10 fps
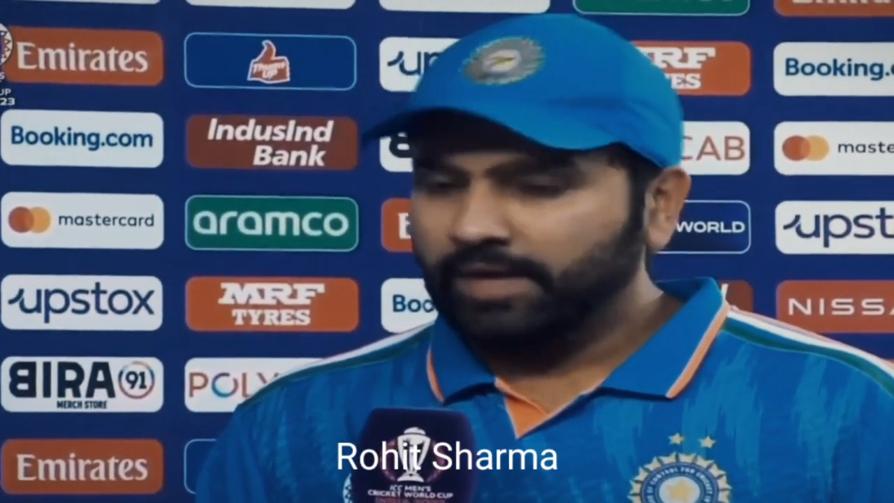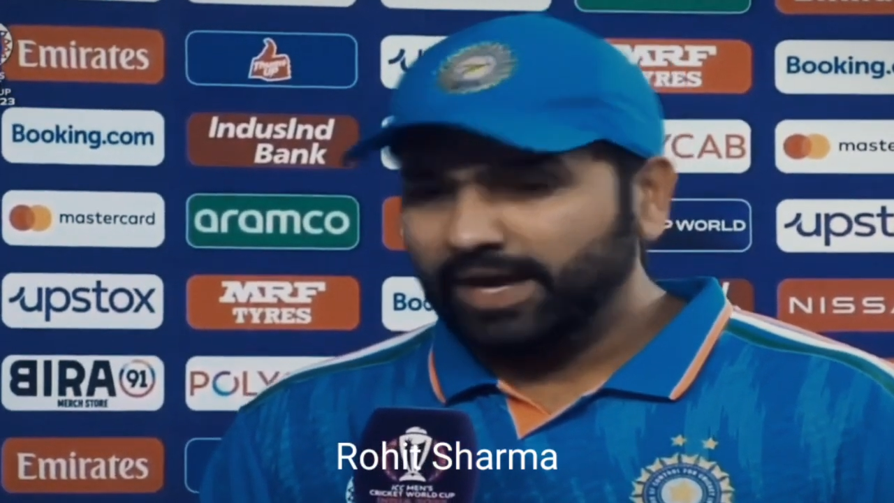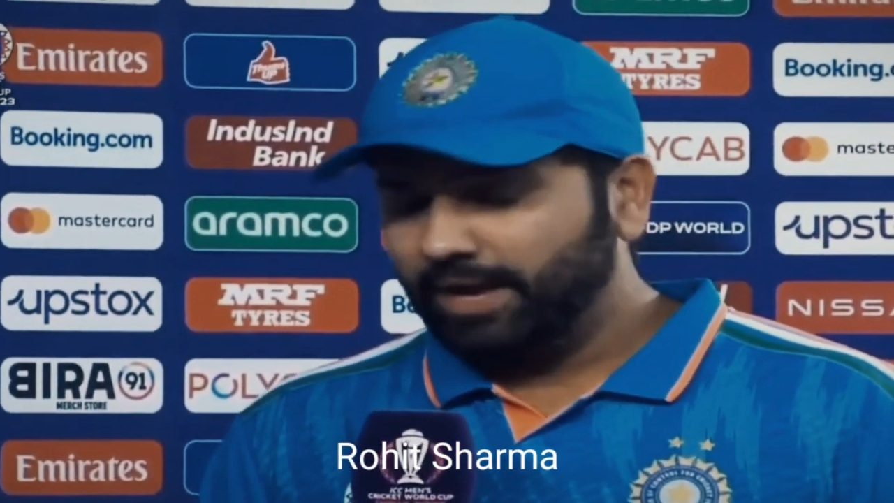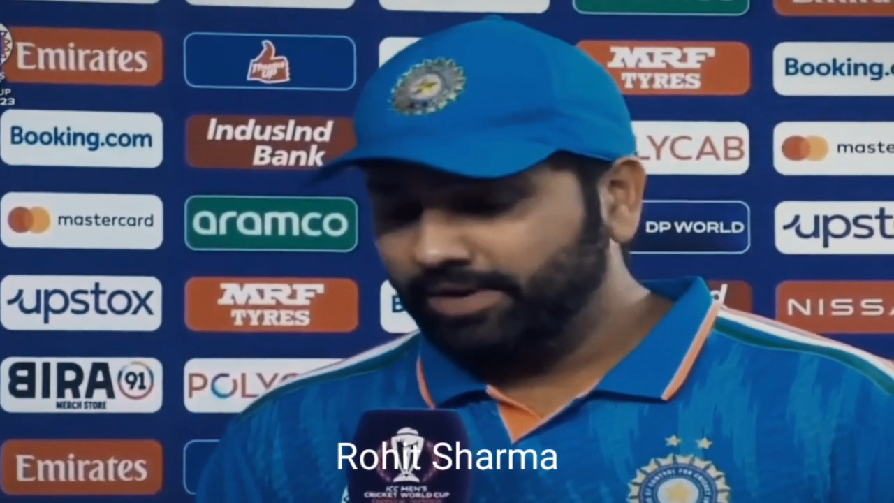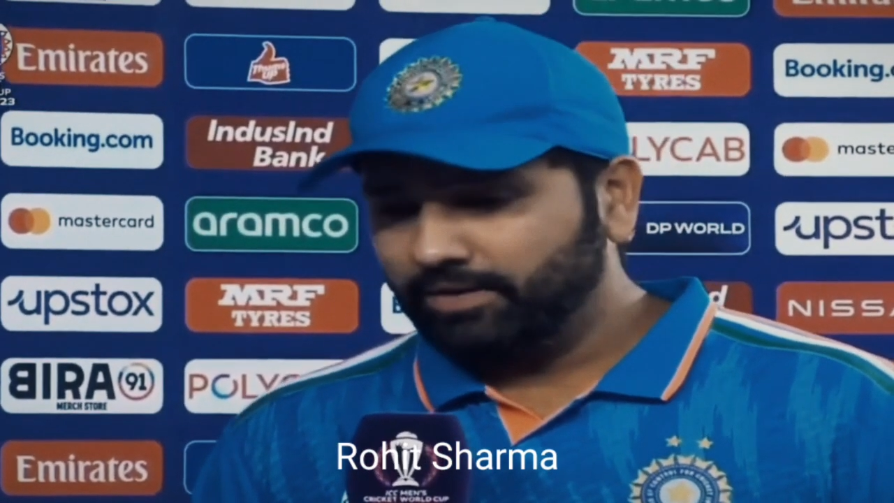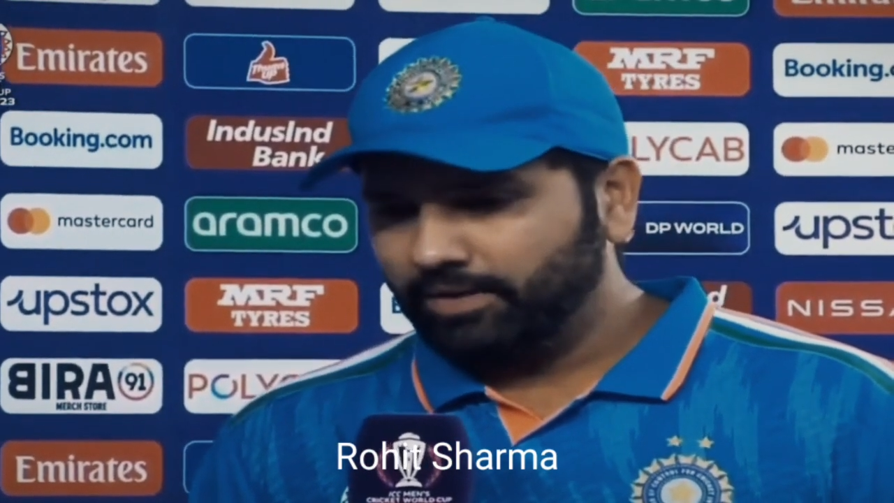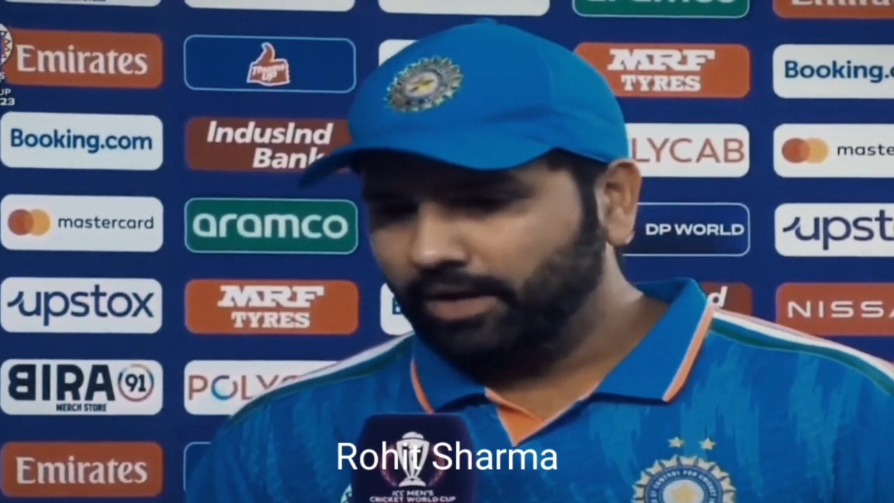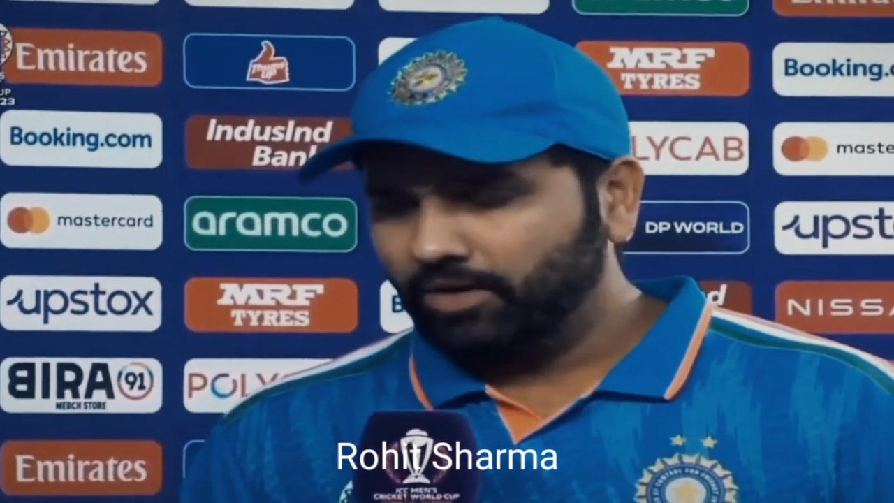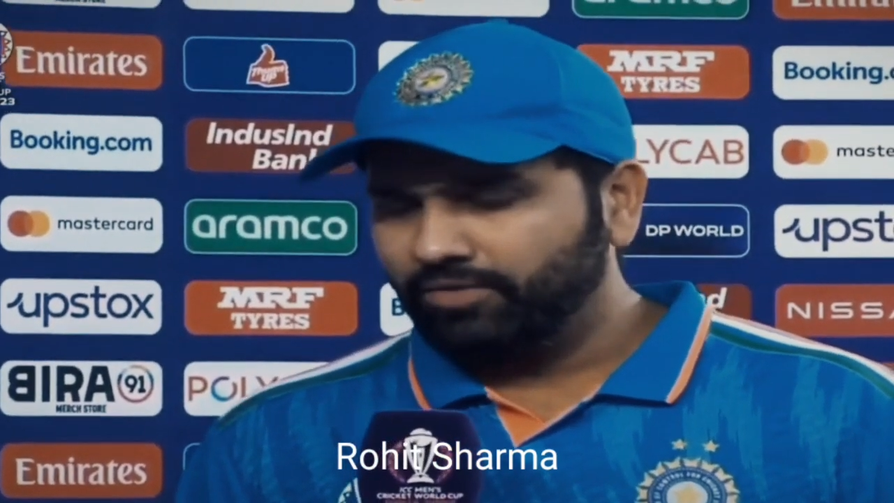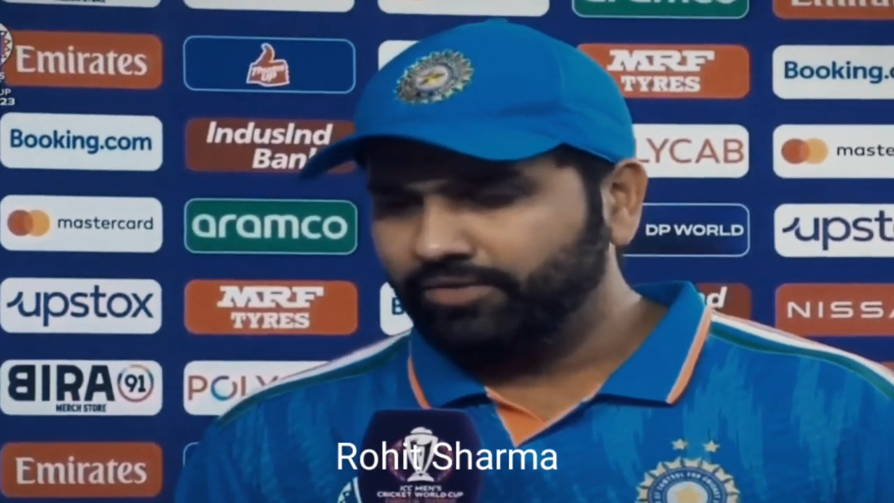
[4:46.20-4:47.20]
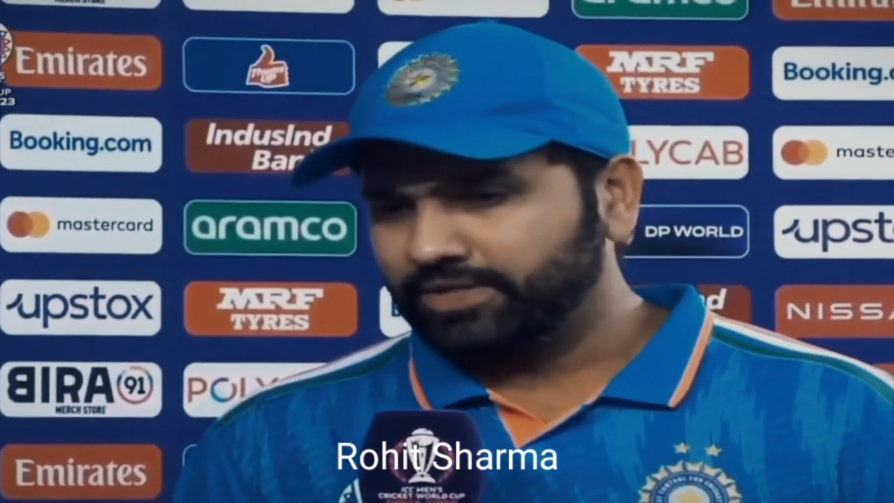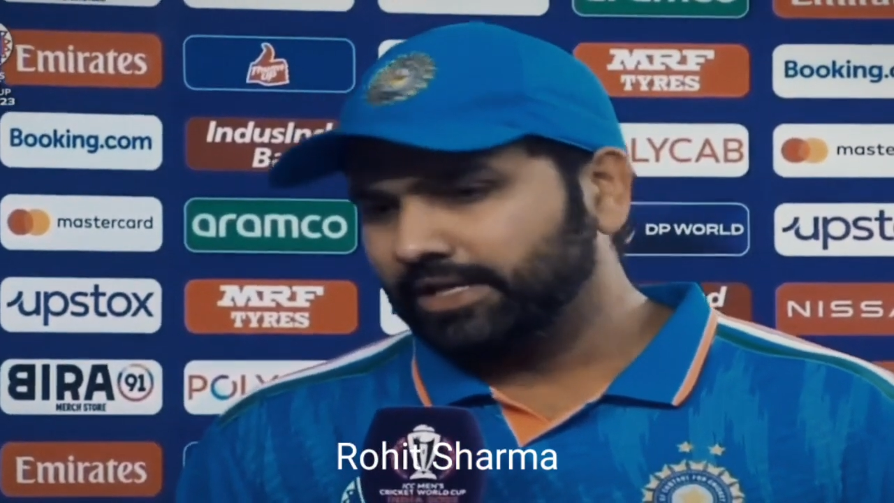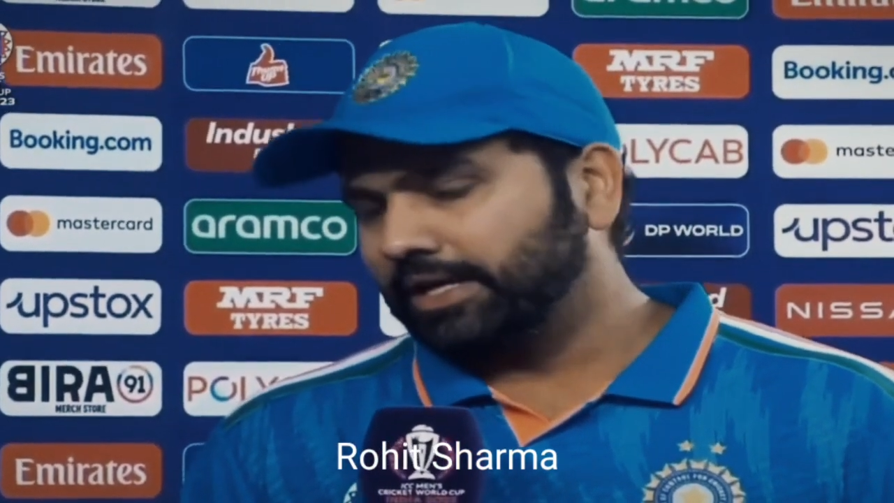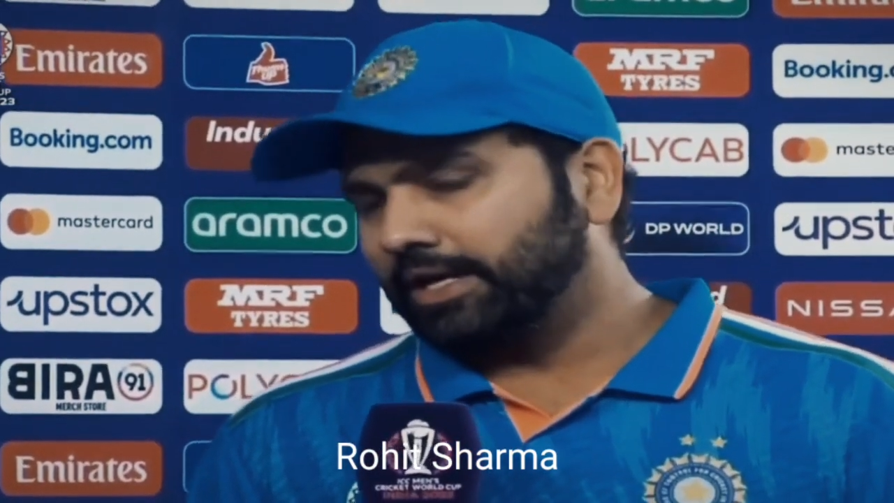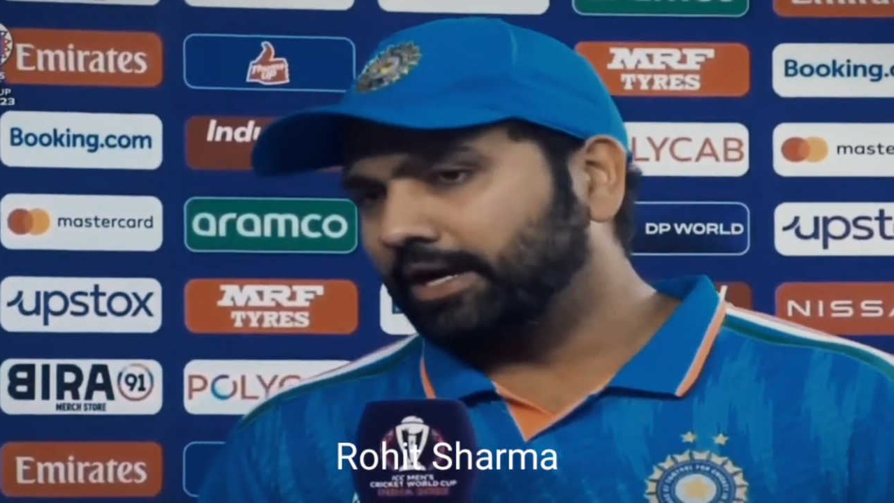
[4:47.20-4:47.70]
Yeah, I mean, uh,
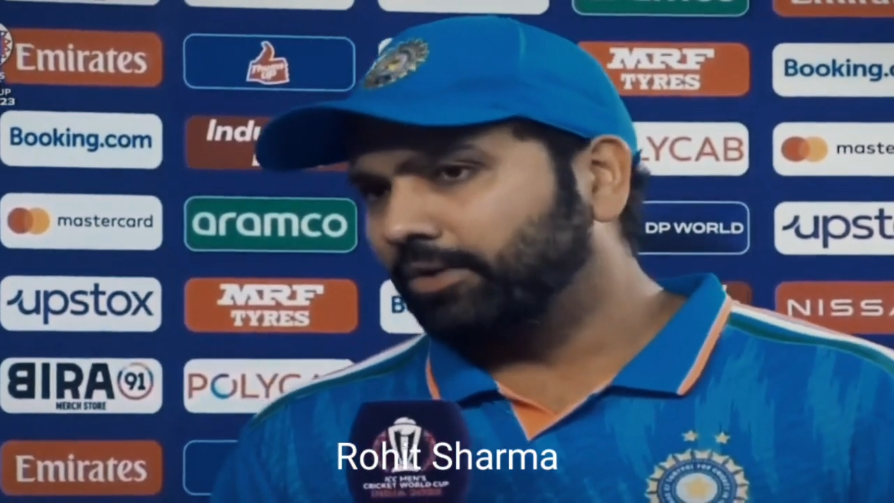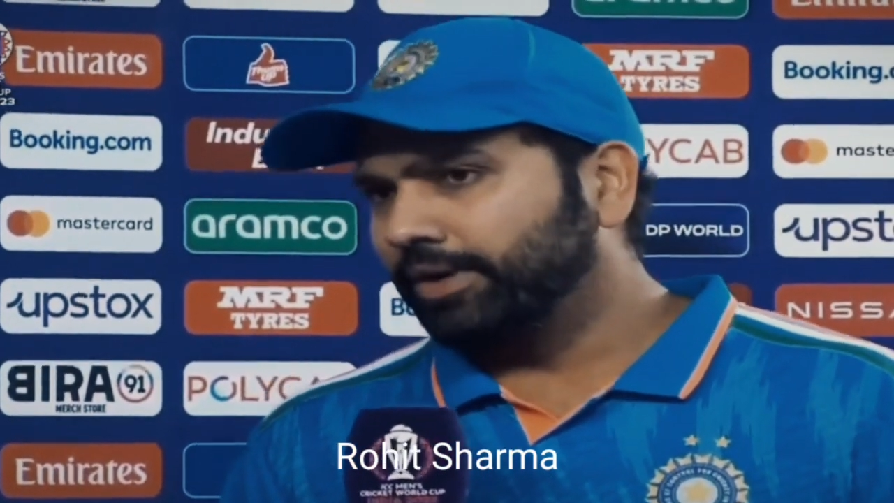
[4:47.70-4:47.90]
obviously uh,